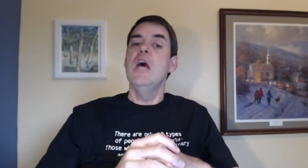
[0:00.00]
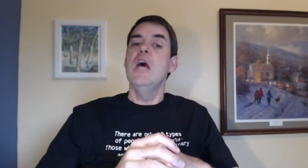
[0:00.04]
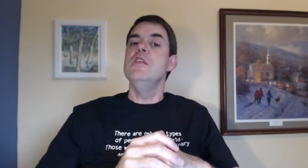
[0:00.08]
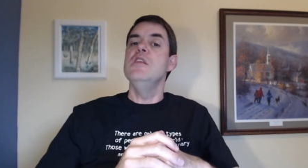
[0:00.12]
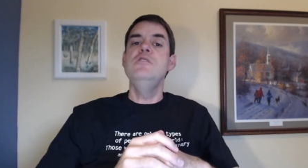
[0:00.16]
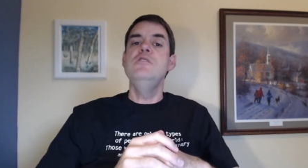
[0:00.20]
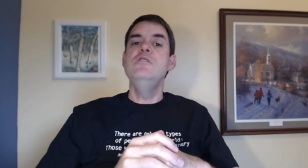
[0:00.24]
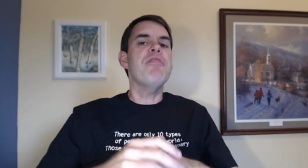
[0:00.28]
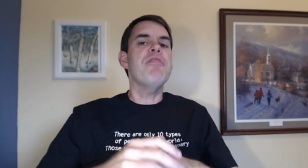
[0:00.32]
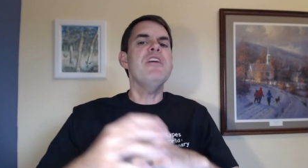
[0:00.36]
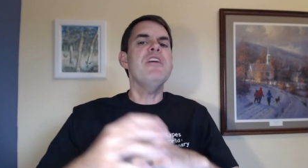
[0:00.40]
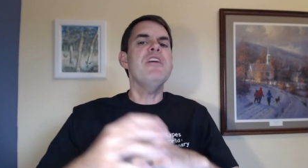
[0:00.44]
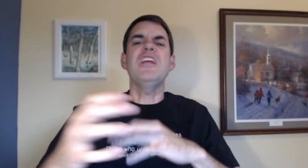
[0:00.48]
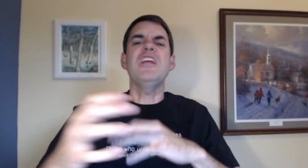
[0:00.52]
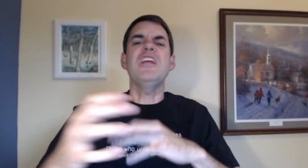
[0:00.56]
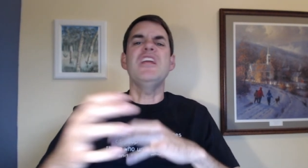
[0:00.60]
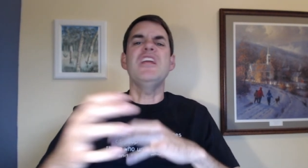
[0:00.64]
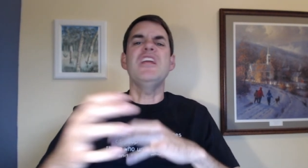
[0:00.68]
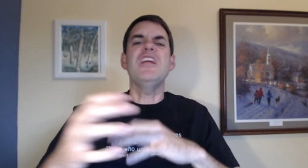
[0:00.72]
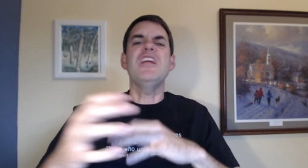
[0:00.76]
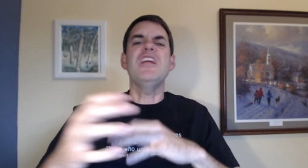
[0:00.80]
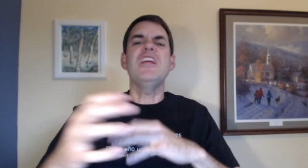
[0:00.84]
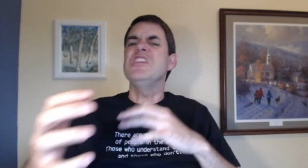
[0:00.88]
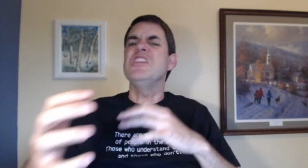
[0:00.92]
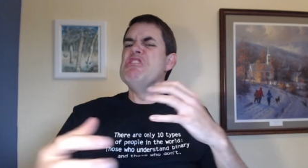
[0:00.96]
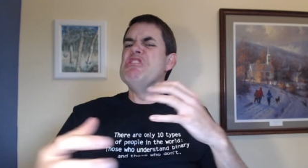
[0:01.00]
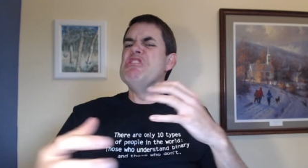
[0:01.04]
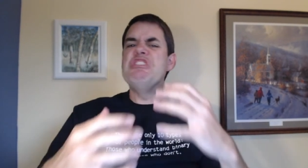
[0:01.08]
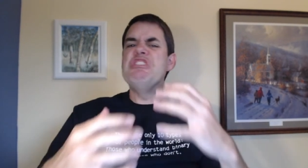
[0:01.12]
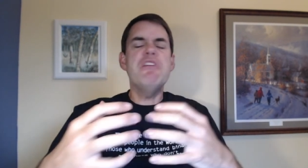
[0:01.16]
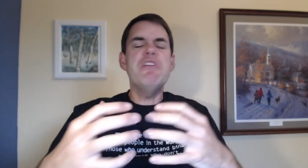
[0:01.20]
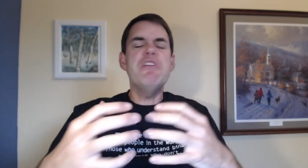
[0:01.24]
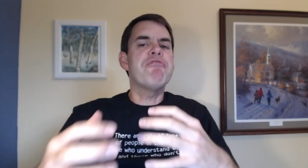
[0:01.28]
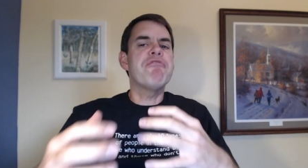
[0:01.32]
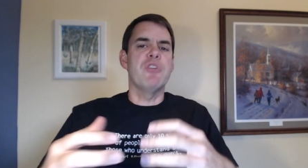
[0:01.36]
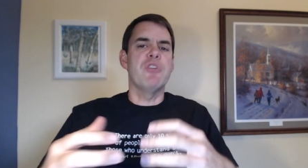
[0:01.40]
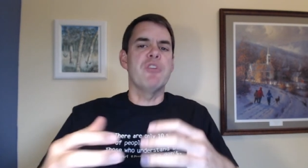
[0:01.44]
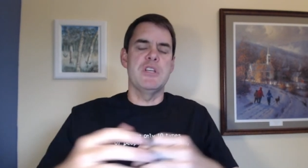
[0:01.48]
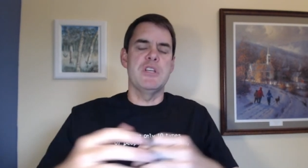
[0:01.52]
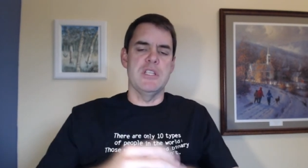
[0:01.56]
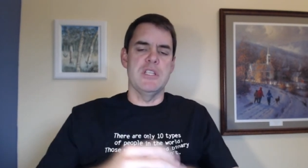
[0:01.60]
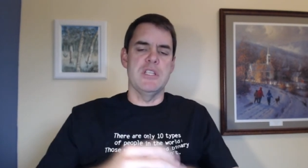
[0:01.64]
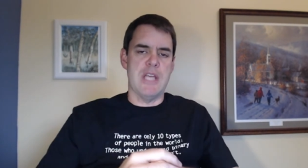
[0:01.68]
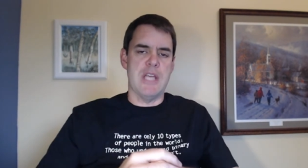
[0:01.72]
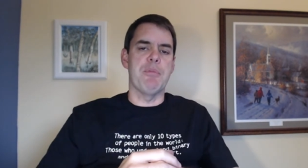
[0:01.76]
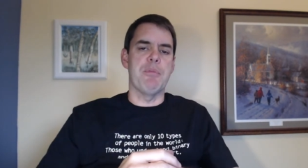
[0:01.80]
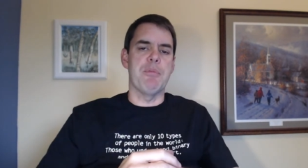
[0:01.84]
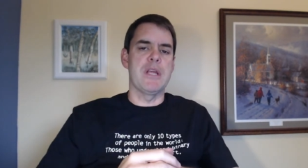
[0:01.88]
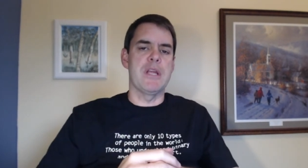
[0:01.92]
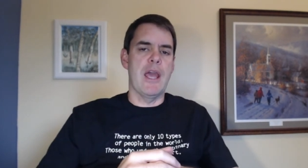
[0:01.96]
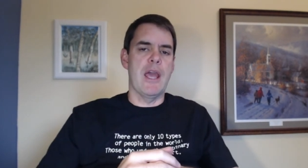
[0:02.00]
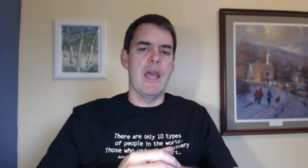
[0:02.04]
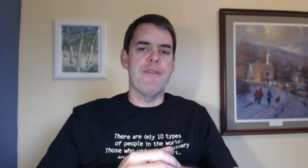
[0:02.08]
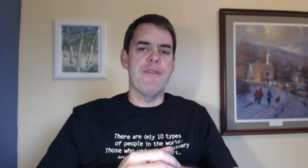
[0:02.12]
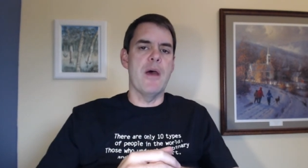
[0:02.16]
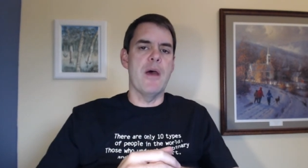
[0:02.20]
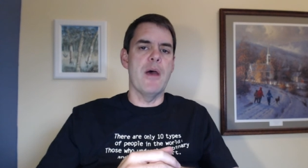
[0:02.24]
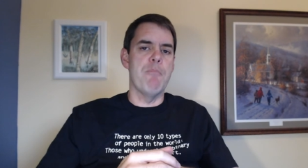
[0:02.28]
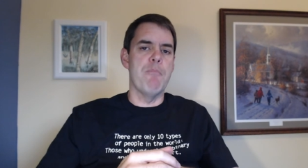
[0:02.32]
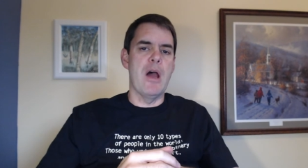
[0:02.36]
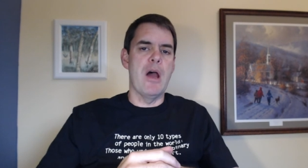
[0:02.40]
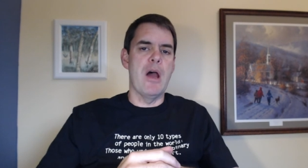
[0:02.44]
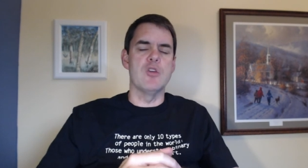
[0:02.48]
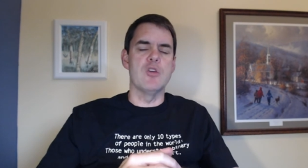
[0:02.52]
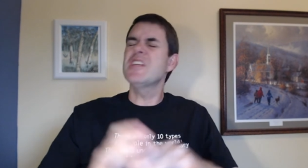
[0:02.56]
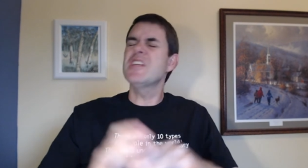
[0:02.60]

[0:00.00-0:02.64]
Nothing different is happening at that boundary.